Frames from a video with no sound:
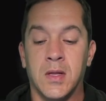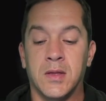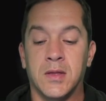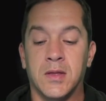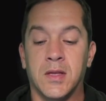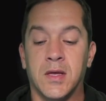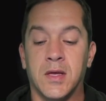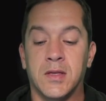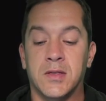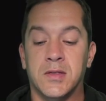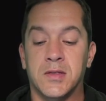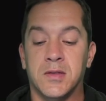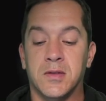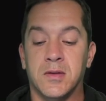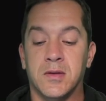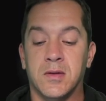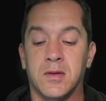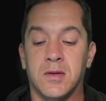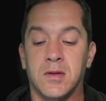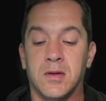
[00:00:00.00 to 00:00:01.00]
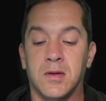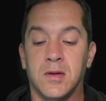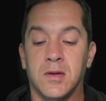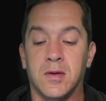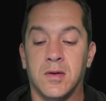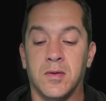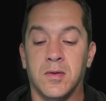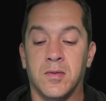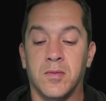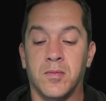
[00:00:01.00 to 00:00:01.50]
That's
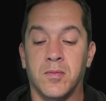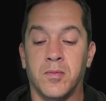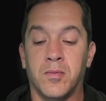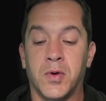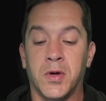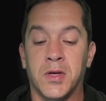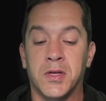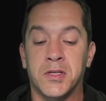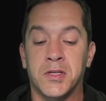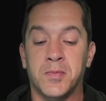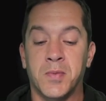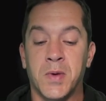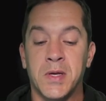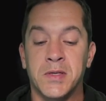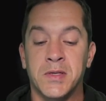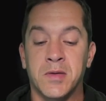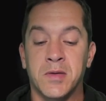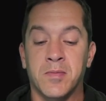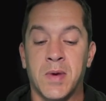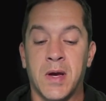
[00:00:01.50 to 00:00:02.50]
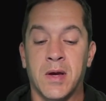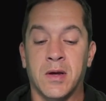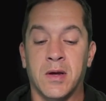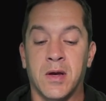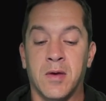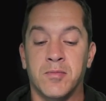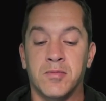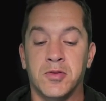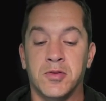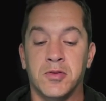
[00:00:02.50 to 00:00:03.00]
bring spacing back
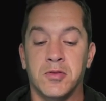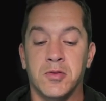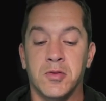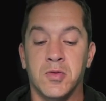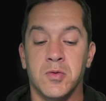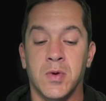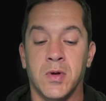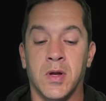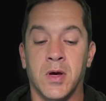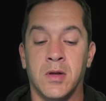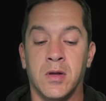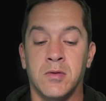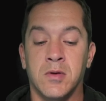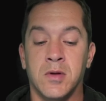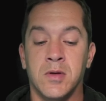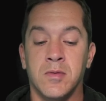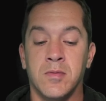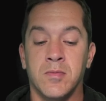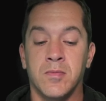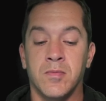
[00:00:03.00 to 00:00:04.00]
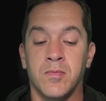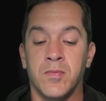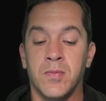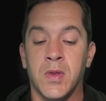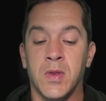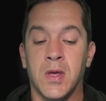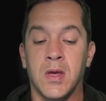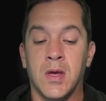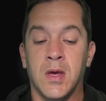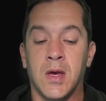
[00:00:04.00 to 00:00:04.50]
up to 100
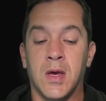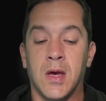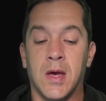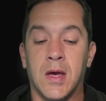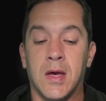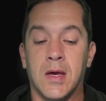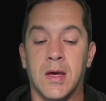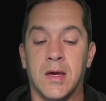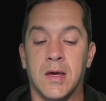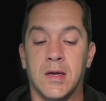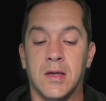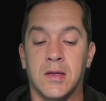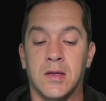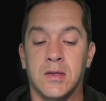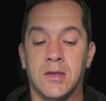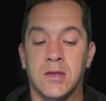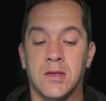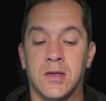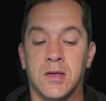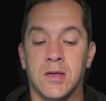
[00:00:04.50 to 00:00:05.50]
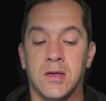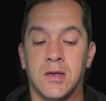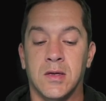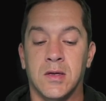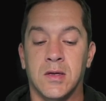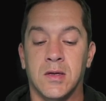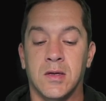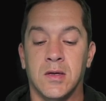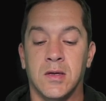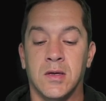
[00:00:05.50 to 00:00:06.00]
and
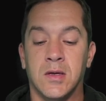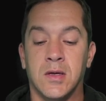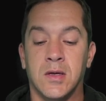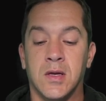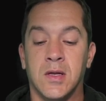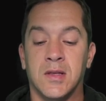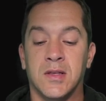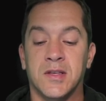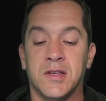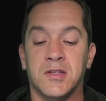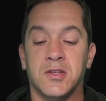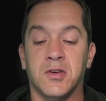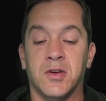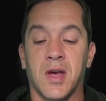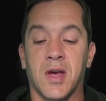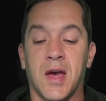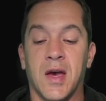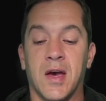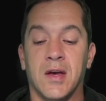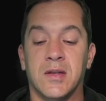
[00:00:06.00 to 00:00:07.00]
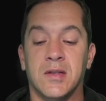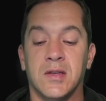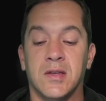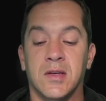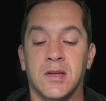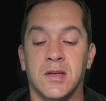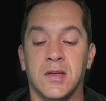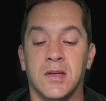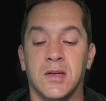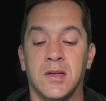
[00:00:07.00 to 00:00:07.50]
let's look at
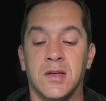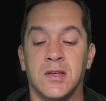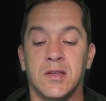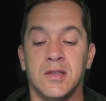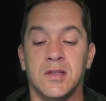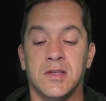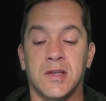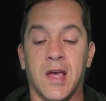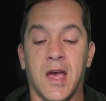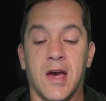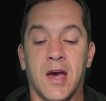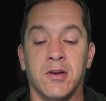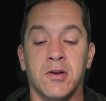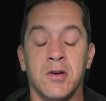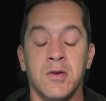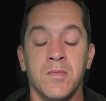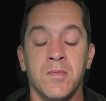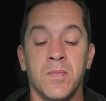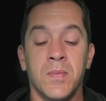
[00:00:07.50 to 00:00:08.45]
scatter.